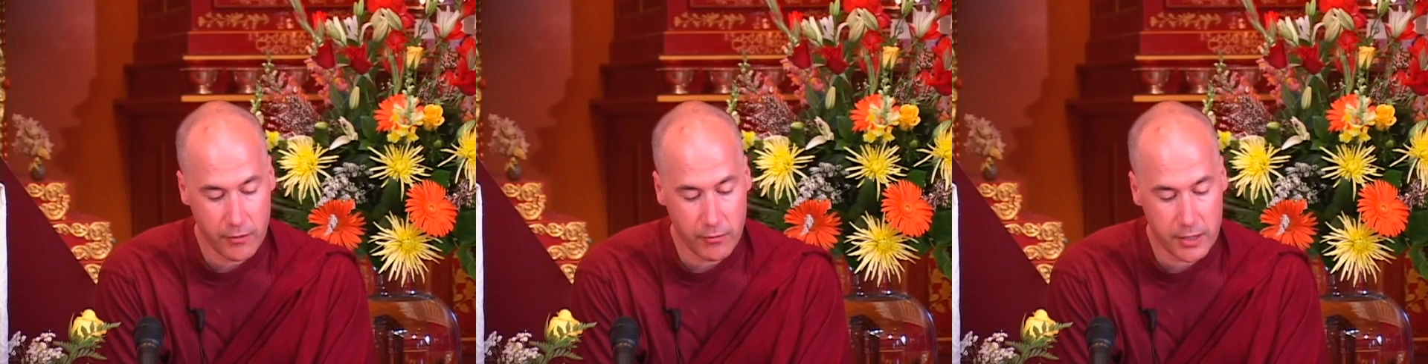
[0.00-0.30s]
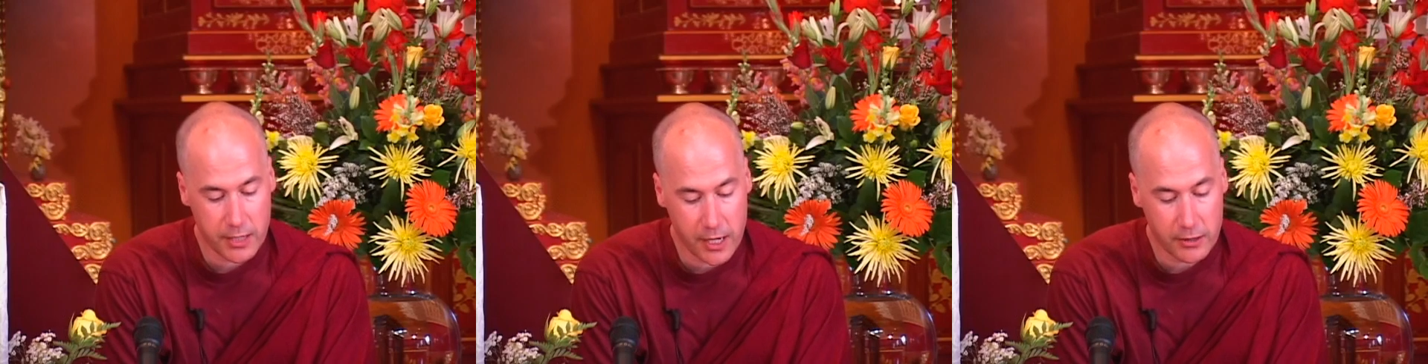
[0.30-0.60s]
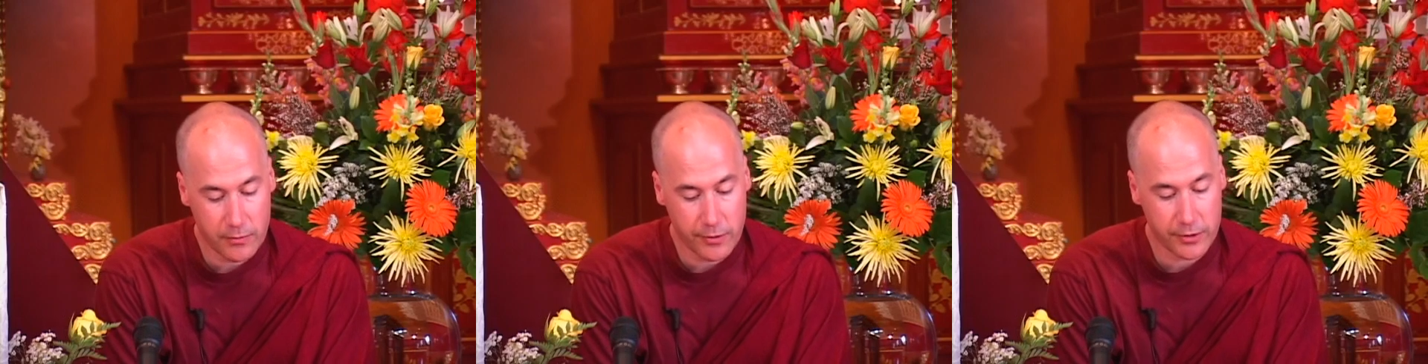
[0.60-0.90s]
We take
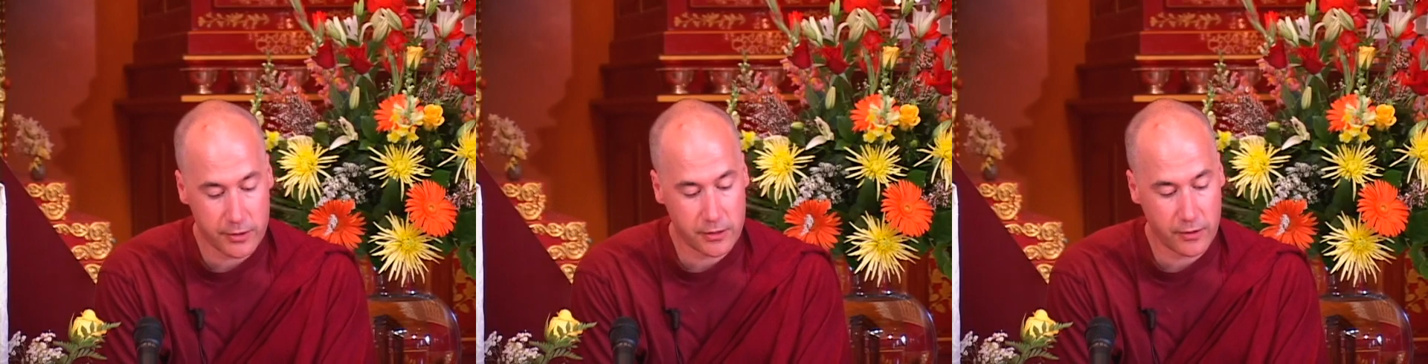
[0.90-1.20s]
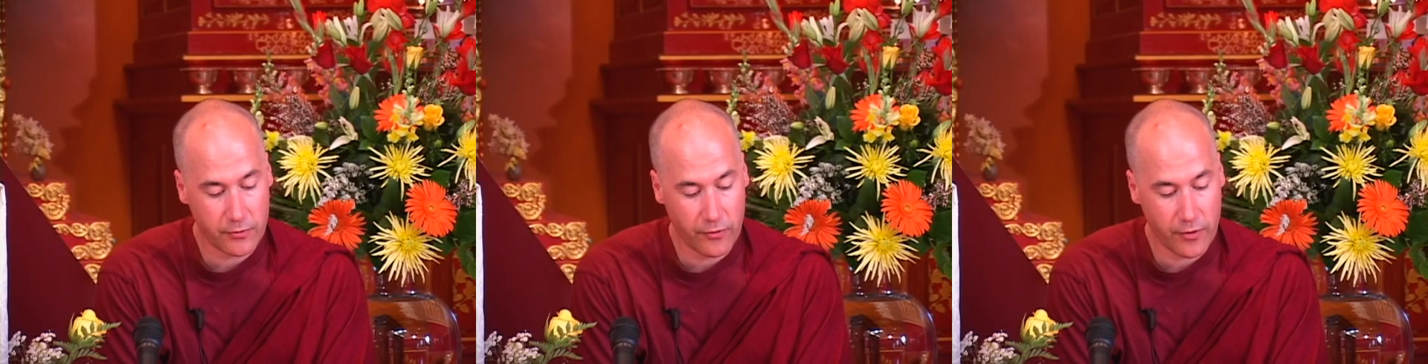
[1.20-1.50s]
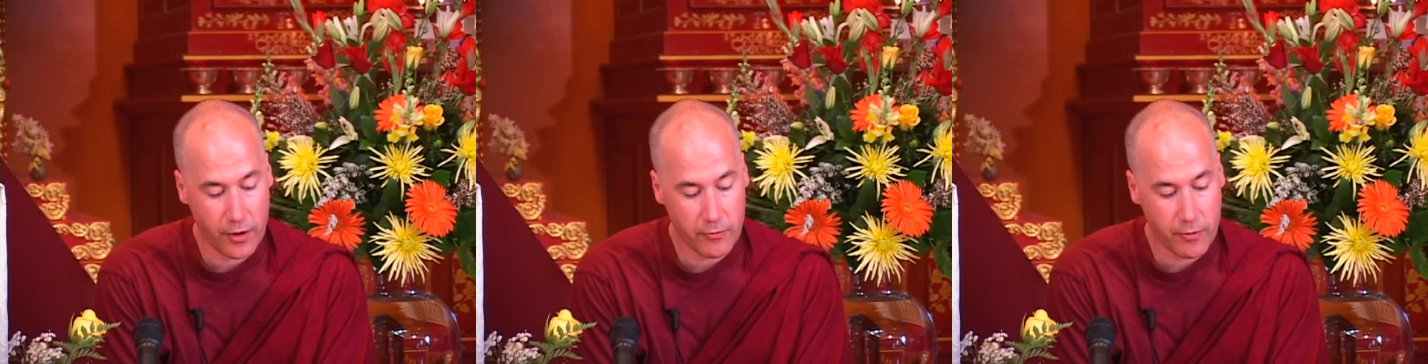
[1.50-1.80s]
the Bodhisattva
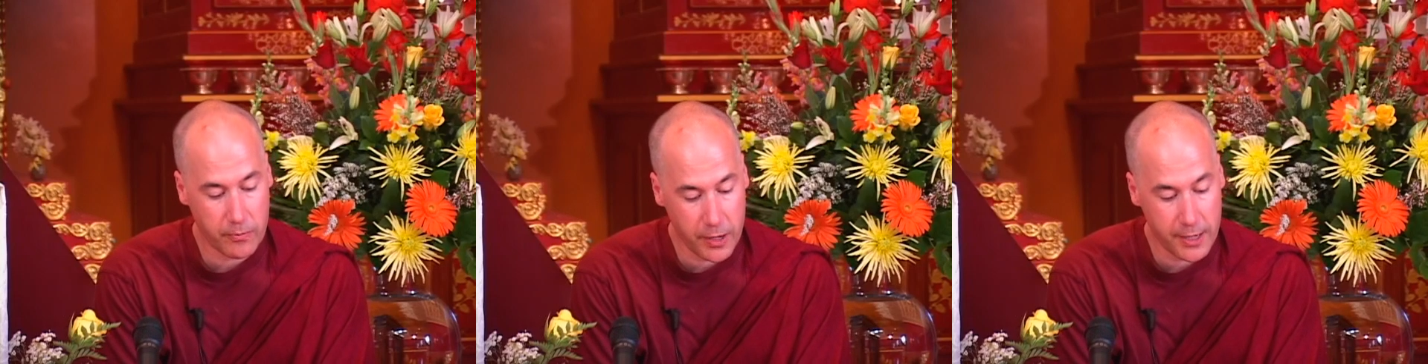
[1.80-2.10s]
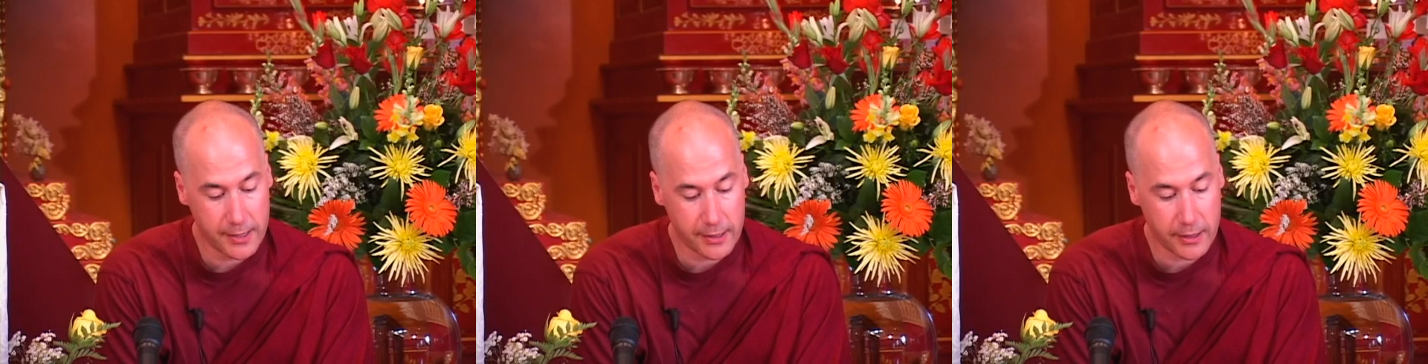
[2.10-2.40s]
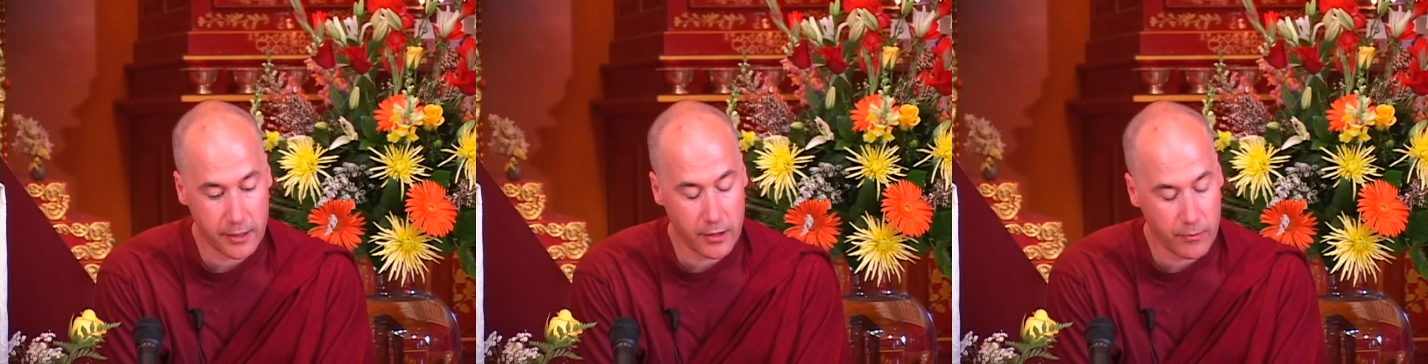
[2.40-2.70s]
vow
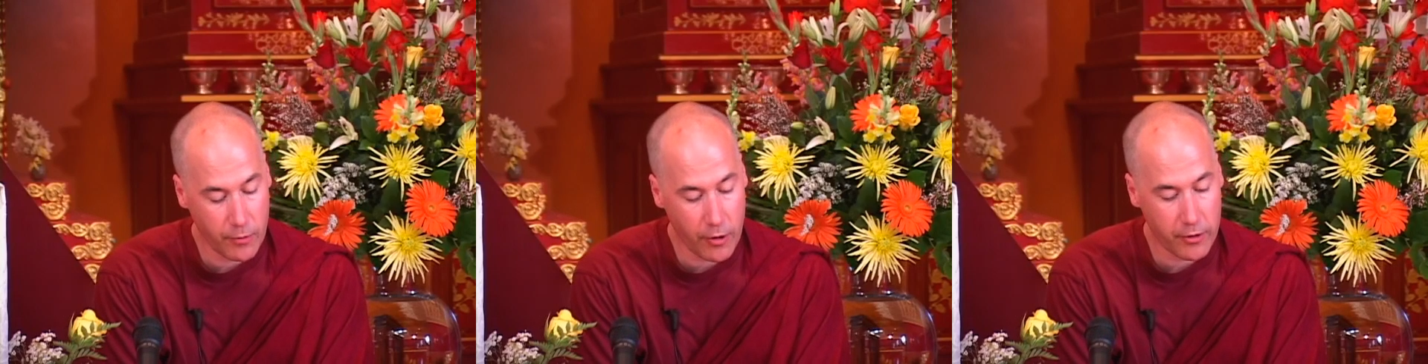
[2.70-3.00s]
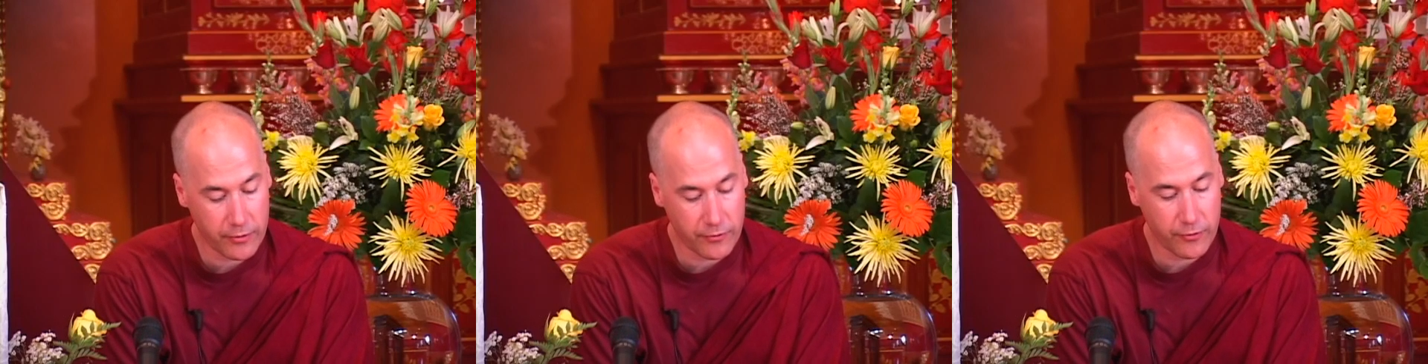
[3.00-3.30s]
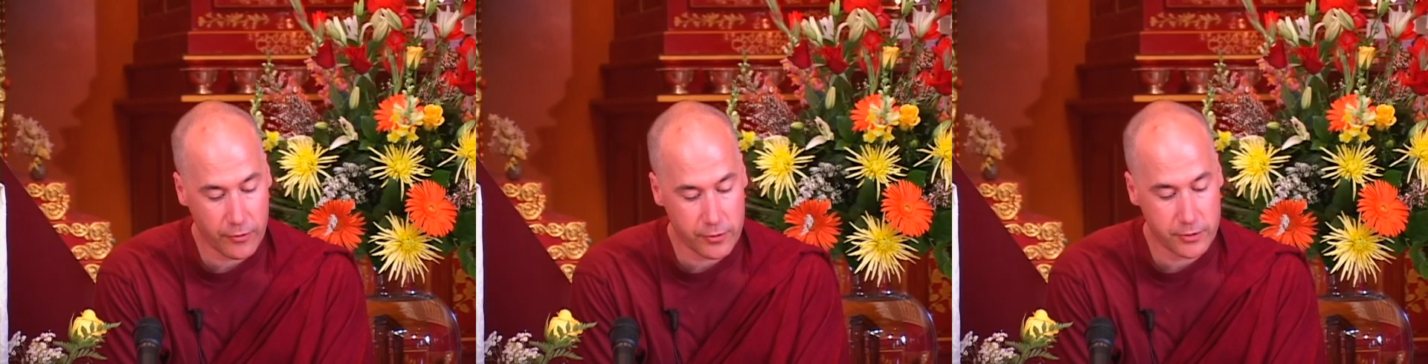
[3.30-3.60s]
repeatedly in part
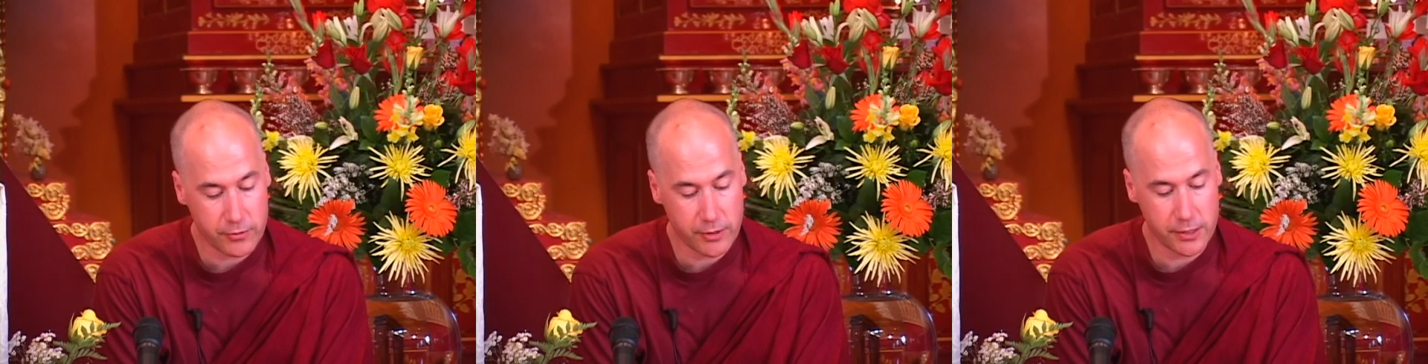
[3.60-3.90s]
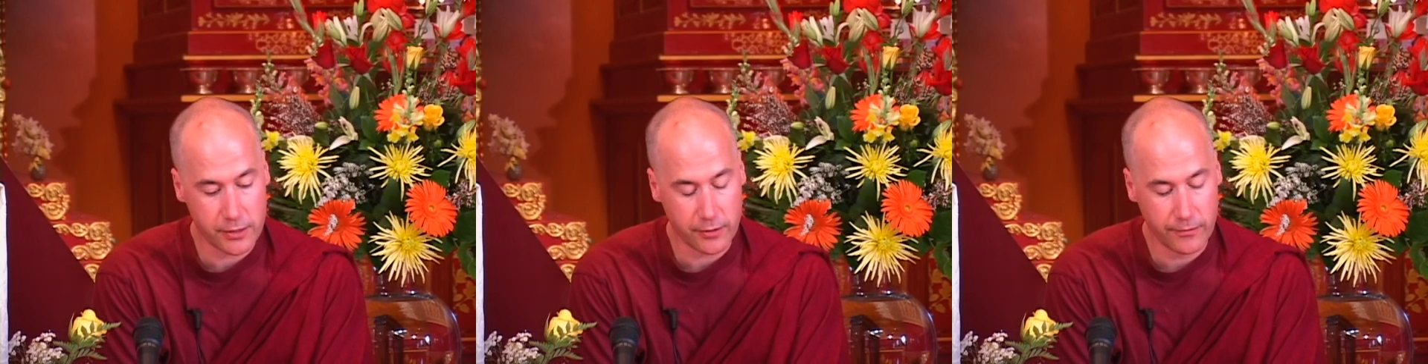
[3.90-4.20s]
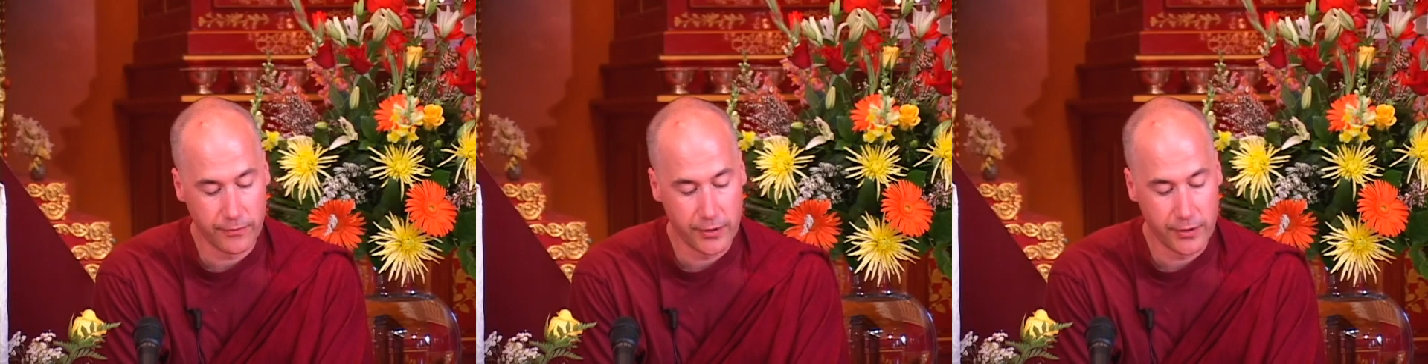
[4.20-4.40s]
for this reason.